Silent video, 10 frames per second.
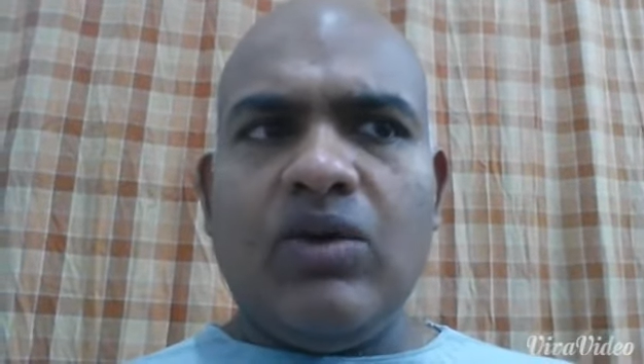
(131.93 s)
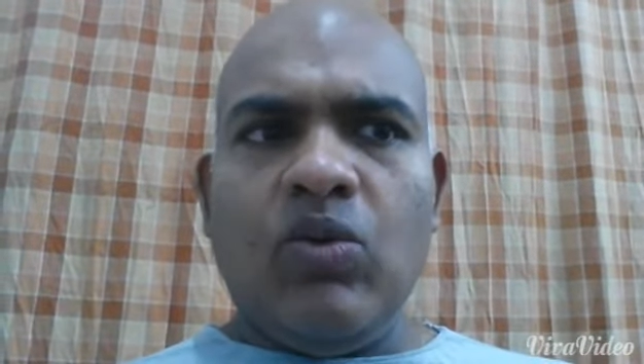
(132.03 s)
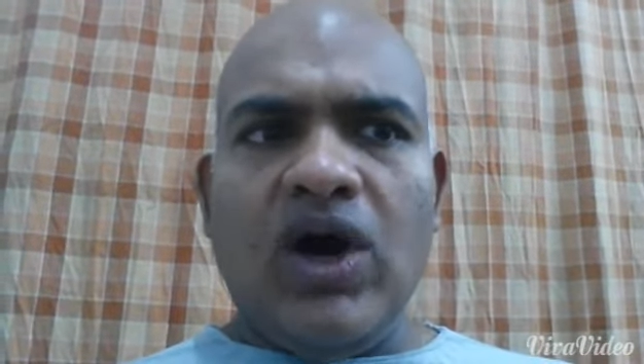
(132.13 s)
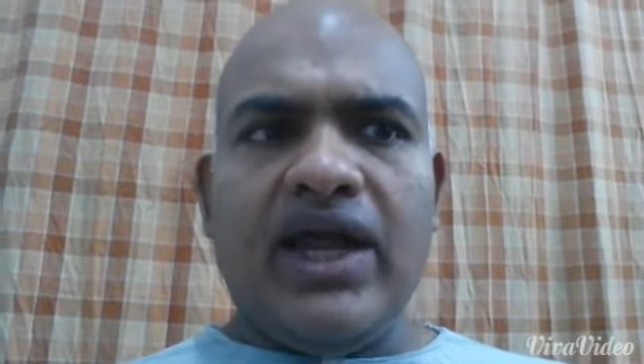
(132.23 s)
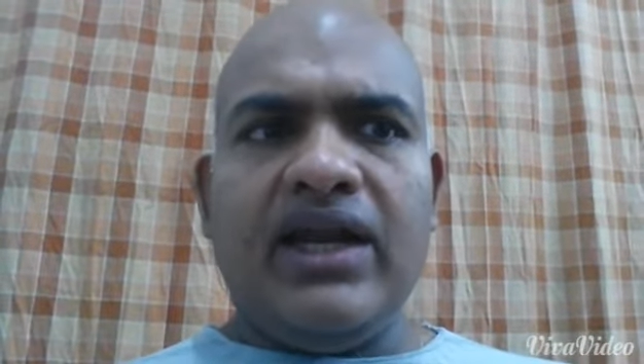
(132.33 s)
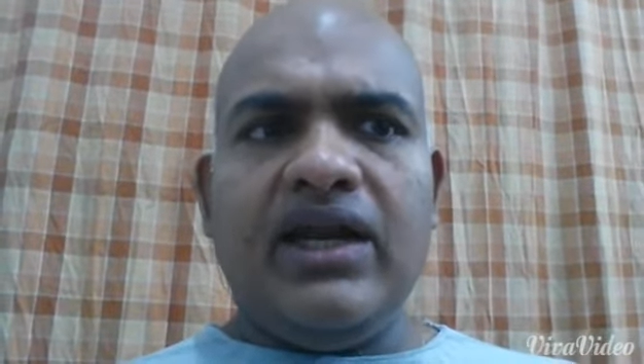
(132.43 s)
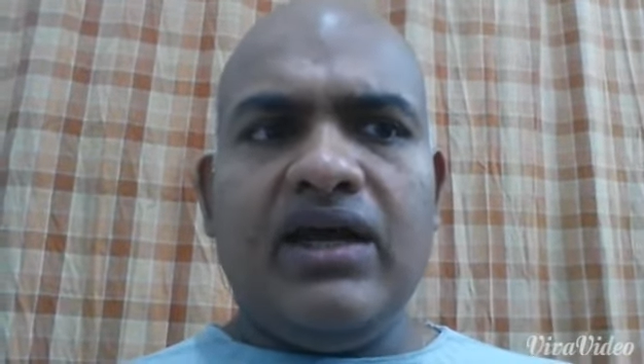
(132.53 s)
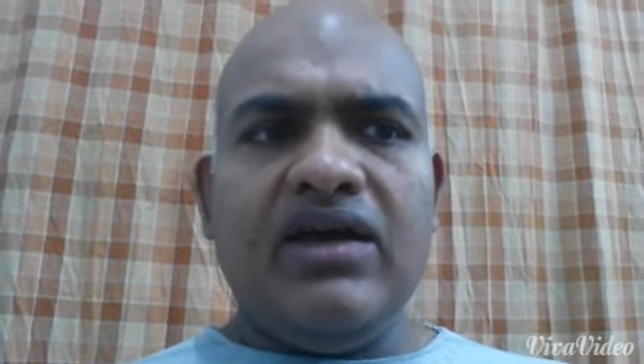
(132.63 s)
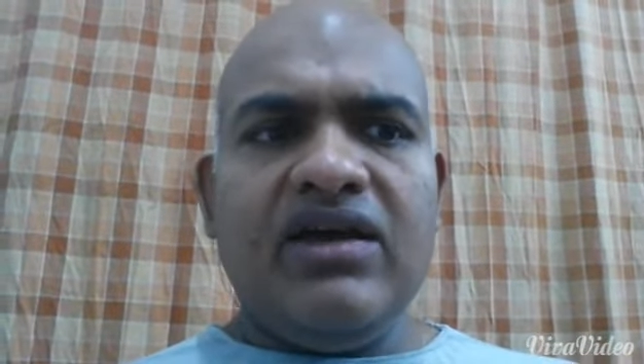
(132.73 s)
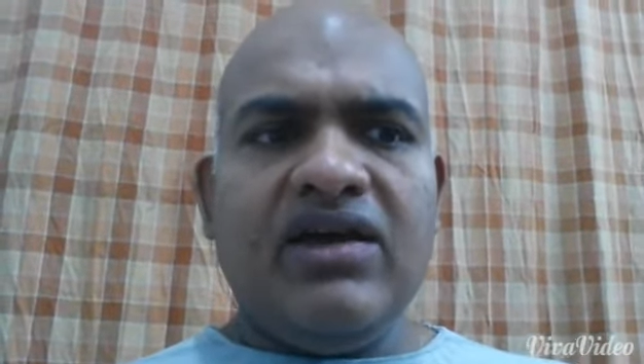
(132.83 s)

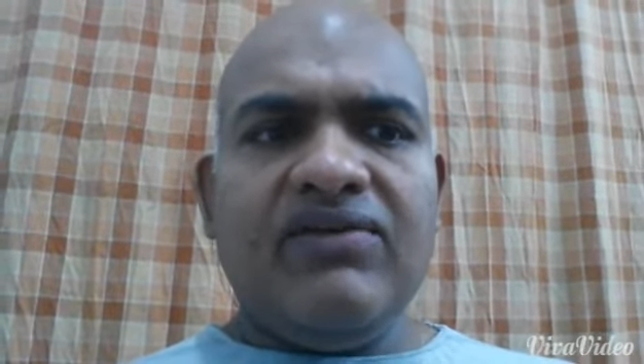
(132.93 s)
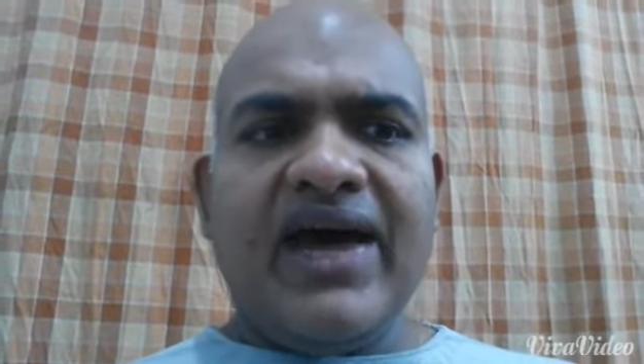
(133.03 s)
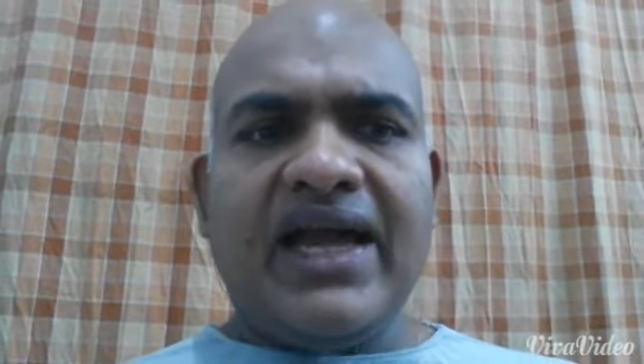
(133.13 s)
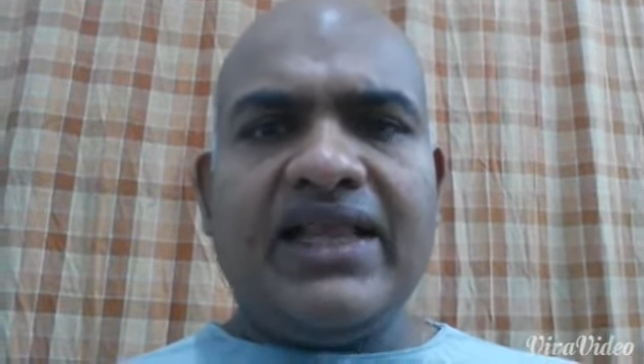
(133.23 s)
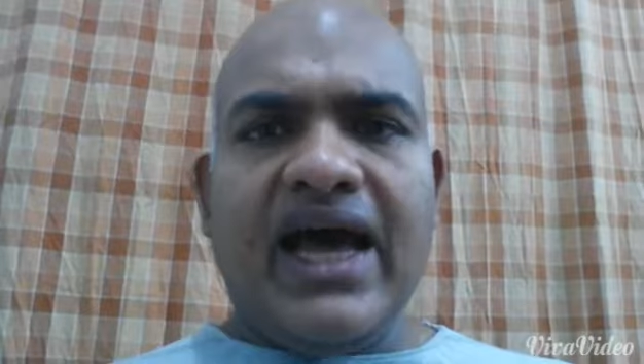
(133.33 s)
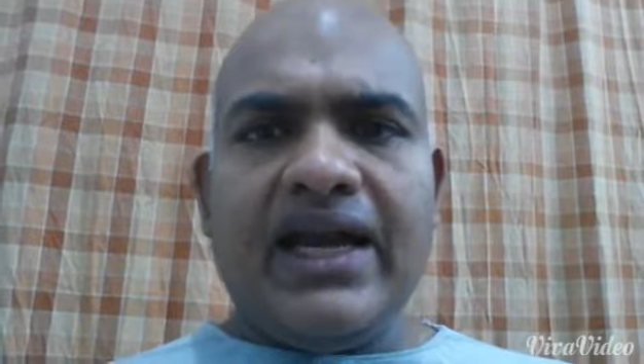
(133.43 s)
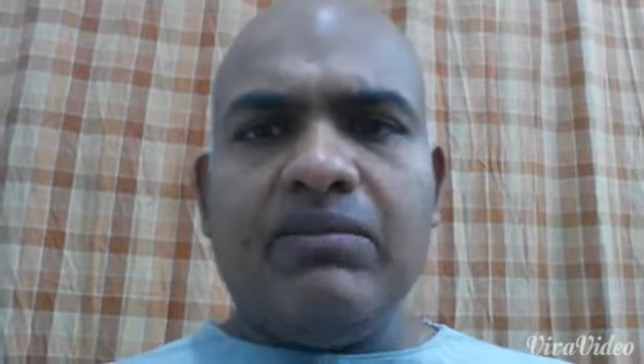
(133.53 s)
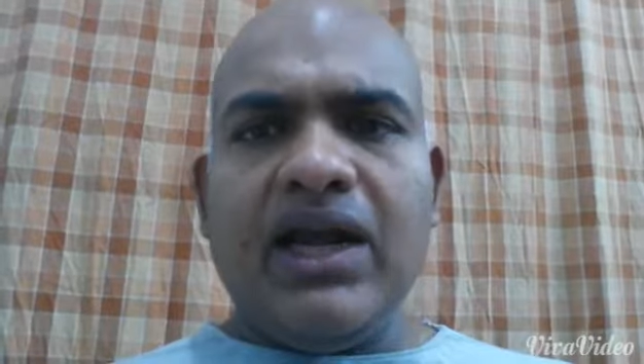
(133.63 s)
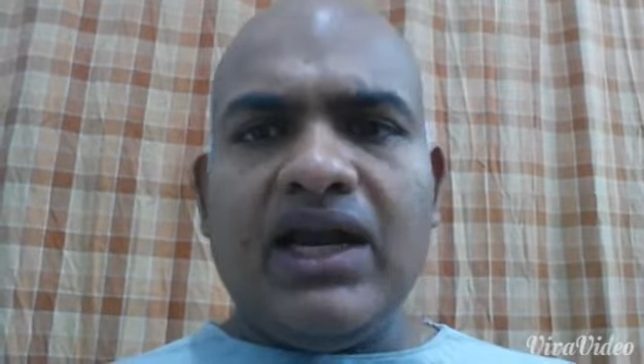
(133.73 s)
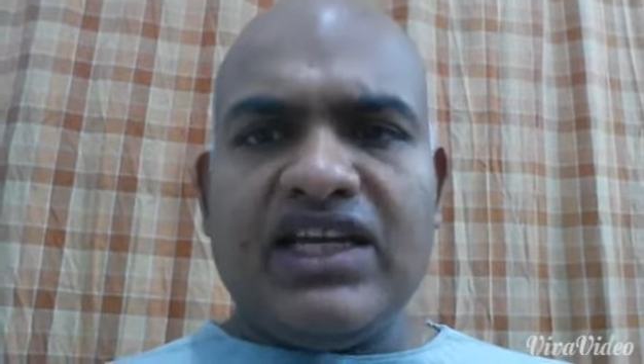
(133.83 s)
one where the
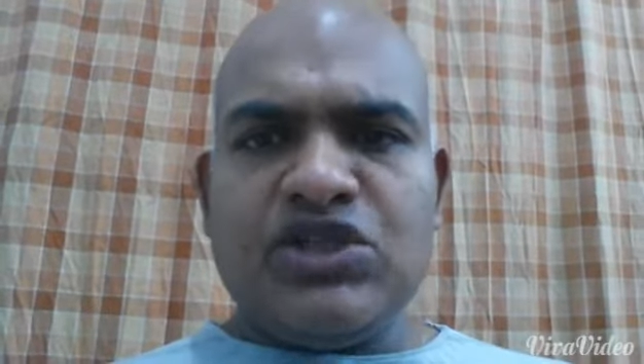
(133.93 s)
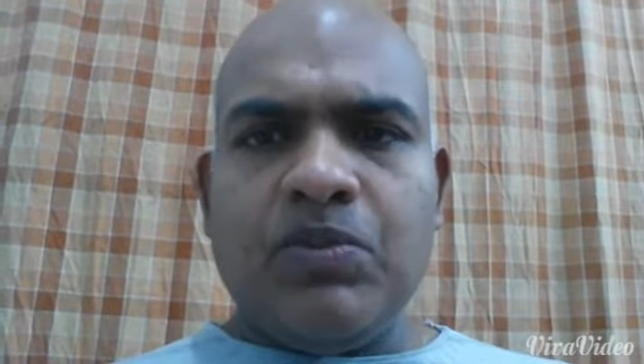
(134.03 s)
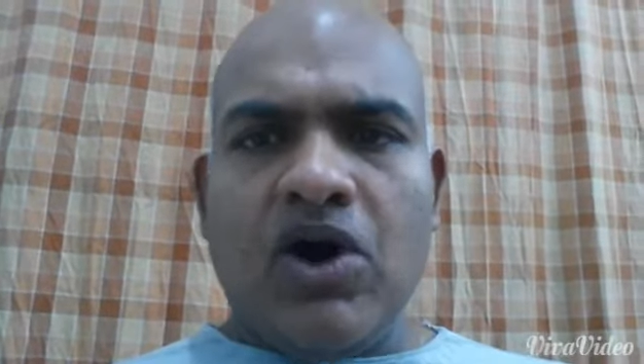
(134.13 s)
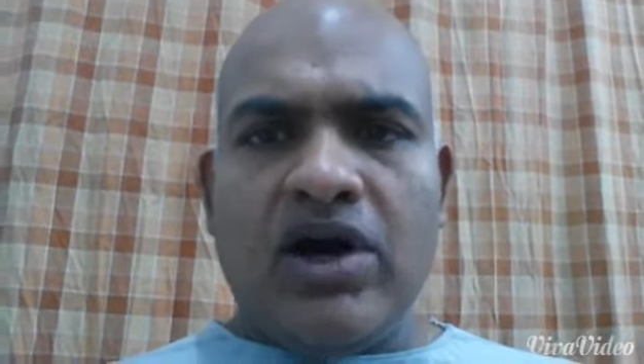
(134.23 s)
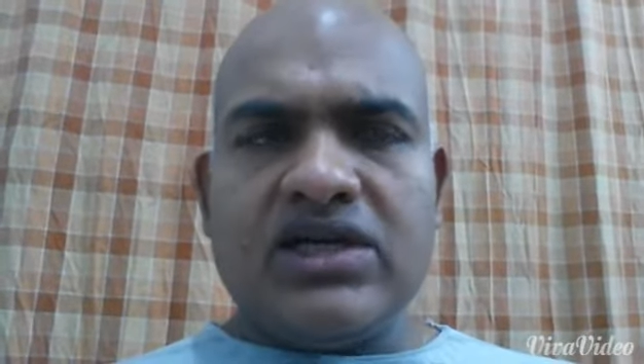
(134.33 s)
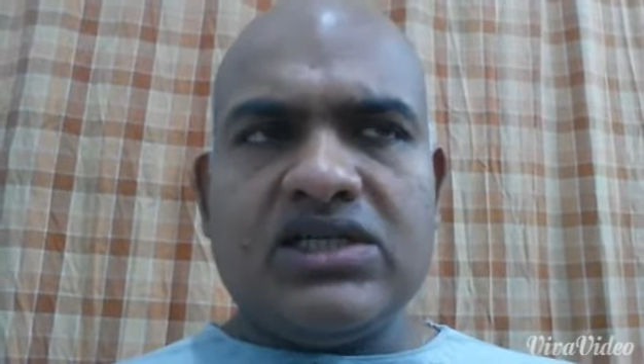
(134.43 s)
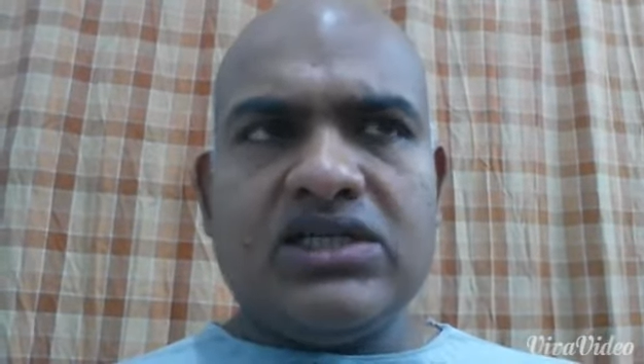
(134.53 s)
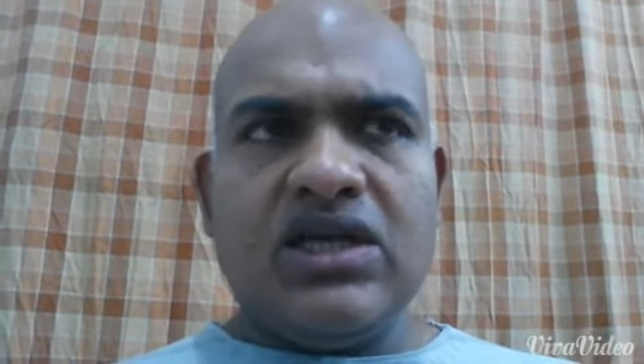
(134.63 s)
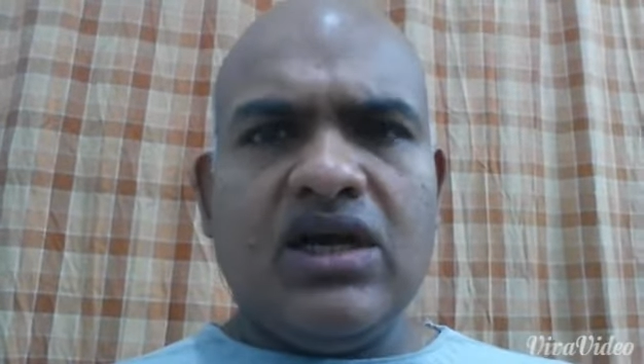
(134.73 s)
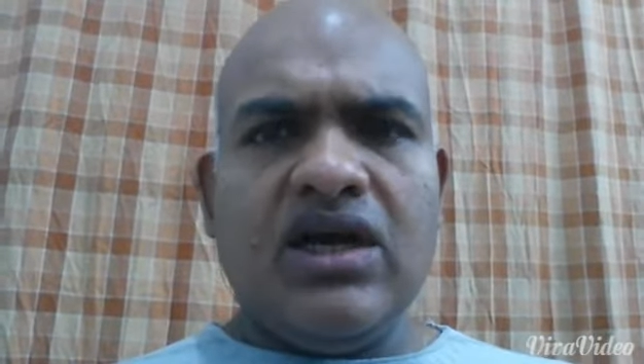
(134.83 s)
animal
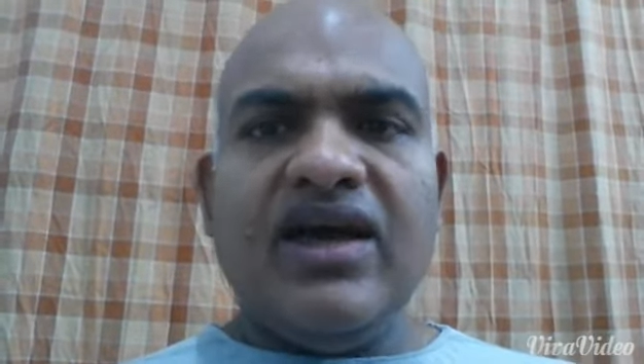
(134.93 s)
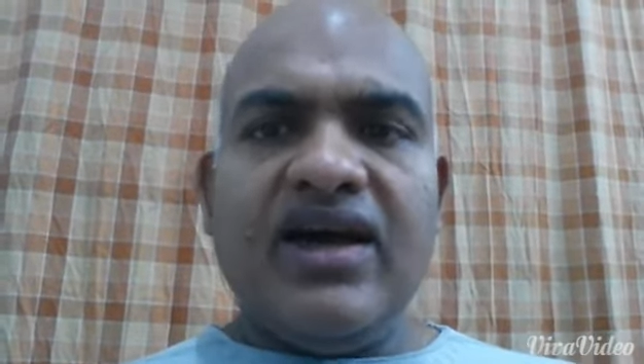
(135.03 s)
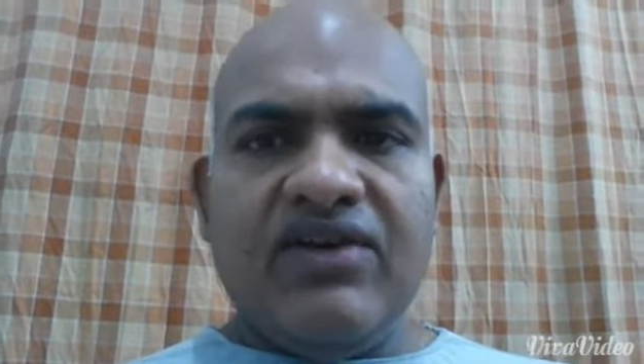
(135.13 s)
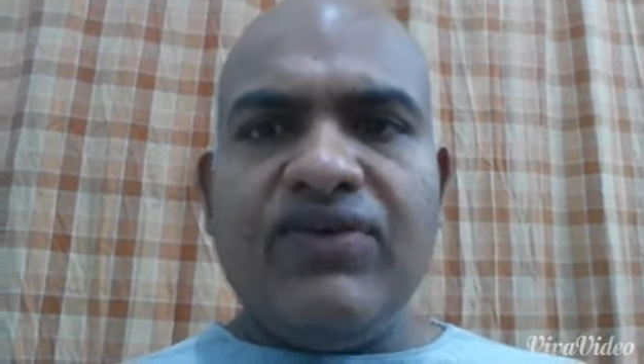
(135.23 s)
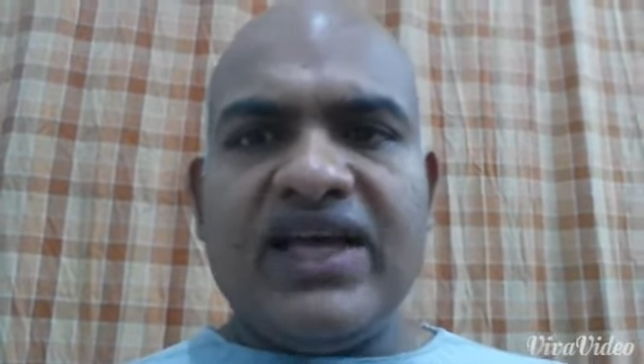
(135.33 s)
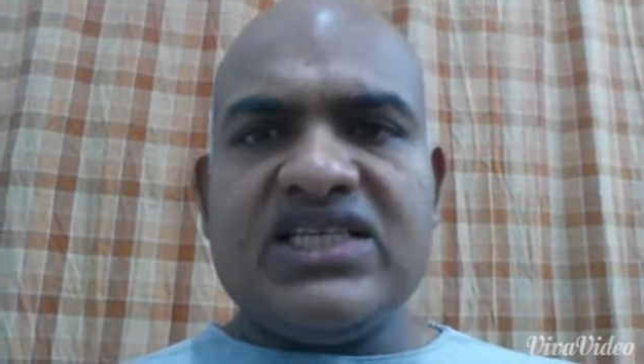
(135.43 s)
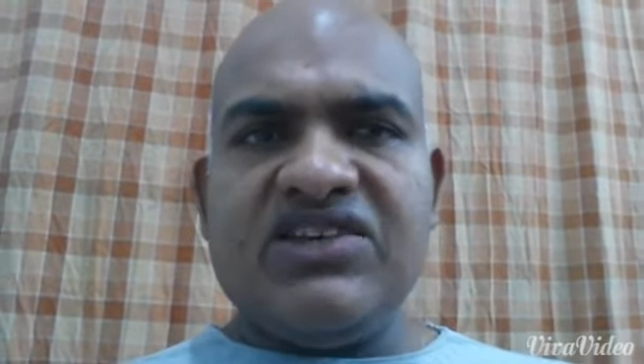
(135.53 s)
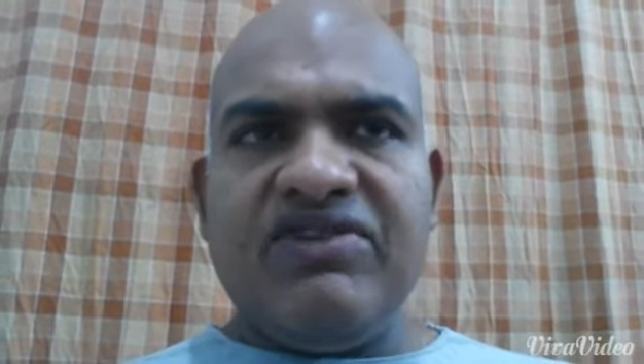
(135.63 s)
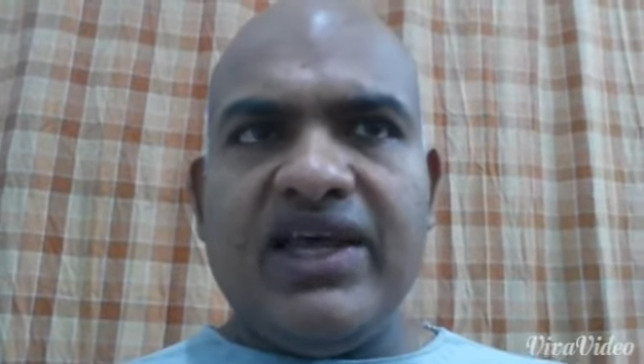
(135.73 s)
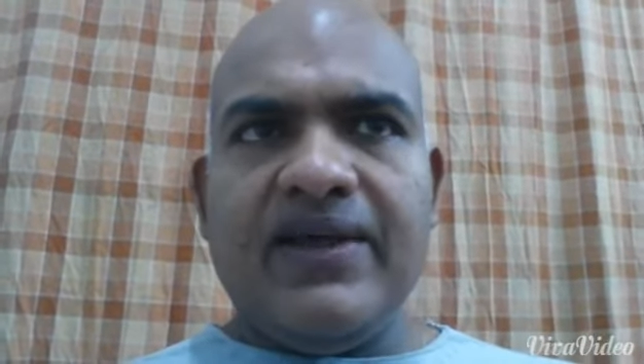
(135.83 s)
responds
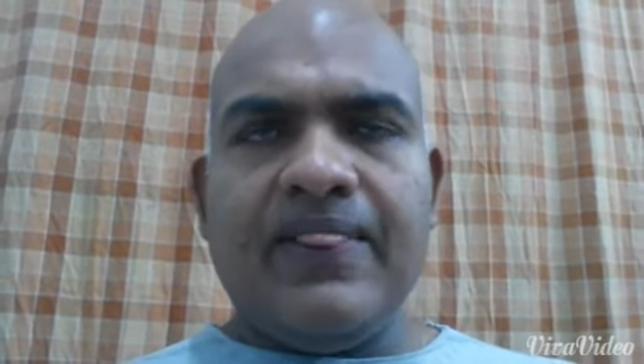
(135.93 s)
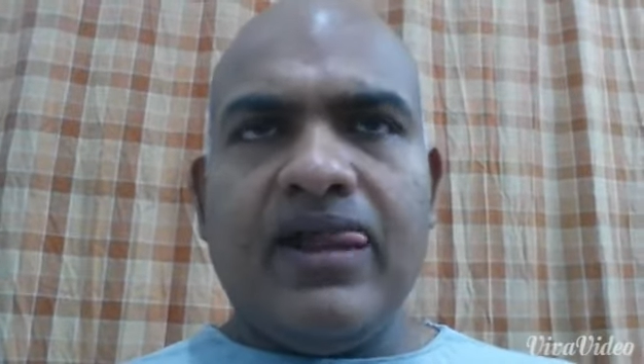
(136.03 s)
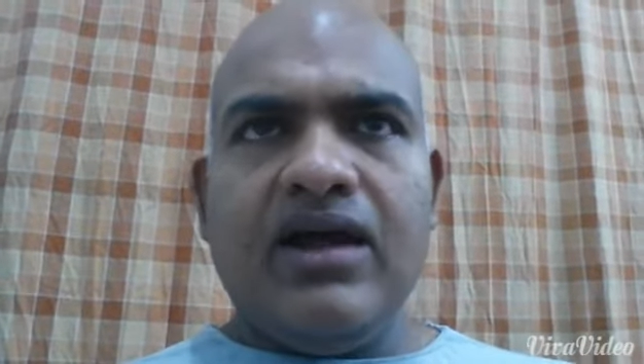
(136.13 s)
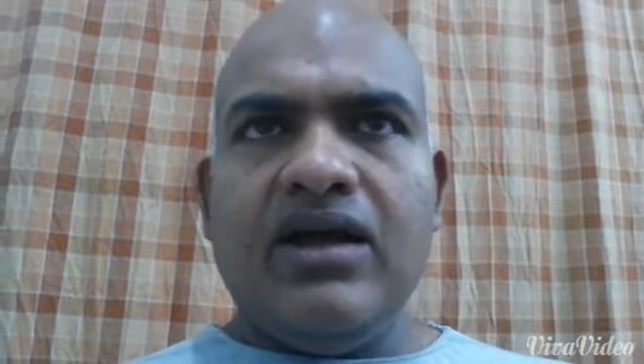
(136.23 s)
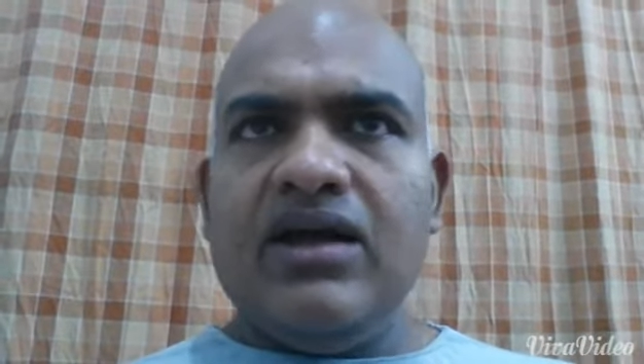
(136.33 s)
reflexively.